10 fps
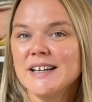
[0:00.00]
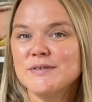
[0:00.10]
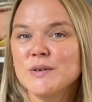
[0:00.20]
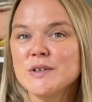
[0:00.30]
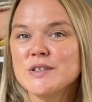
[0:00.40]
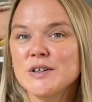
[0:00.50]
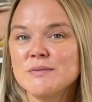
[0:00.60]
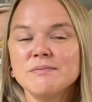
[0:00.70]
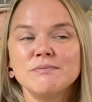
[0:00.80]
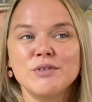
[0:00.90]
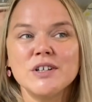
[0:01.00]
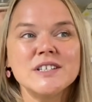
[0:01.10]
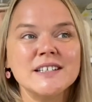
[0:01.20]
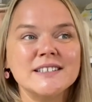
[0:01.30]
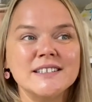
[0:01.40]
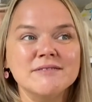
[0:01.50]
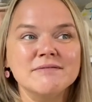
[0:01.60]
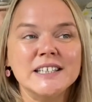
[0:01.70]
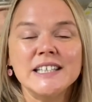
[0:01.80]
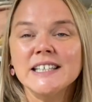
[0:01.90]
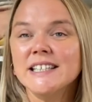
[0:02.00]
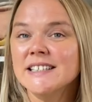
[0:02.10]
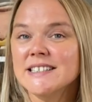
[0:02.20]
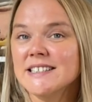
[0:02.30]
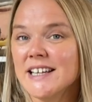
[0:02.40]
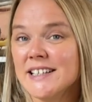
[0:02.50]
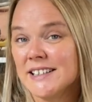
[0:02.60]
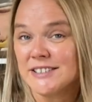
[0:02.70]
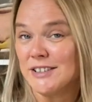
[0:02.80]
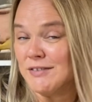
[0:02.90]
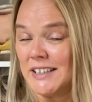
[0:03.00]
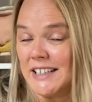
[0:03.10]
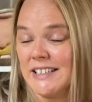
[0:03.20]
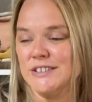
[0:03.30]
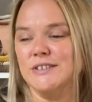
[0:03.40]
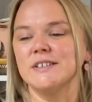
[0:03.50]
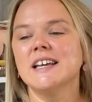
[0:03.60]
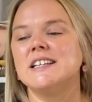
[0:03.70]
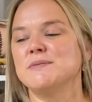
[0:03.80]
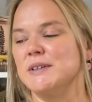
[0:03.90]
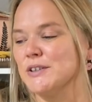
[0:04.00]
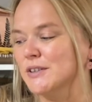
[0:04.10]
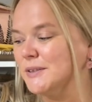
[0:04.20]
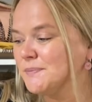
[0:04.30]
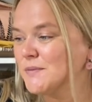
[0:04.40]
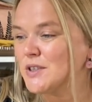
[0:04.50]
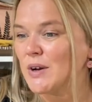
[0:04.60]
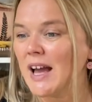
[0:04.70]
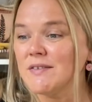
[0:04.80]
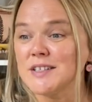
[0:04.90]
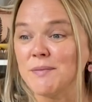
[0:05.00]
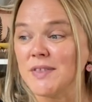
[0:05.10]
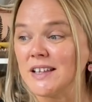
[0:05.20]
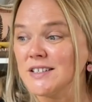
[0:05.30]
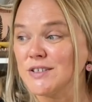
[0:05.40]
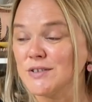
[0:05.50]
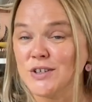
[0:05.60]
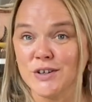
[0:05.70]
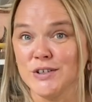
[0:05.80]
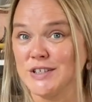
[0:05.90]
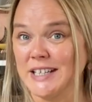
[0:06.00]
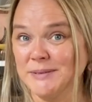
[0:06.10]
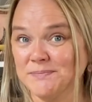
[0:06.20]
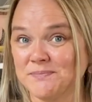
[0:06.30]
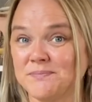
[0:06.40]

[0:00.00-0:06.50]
focus on projects and knitting and designing and stuff like that. So that has been good. So I have some things to show you today.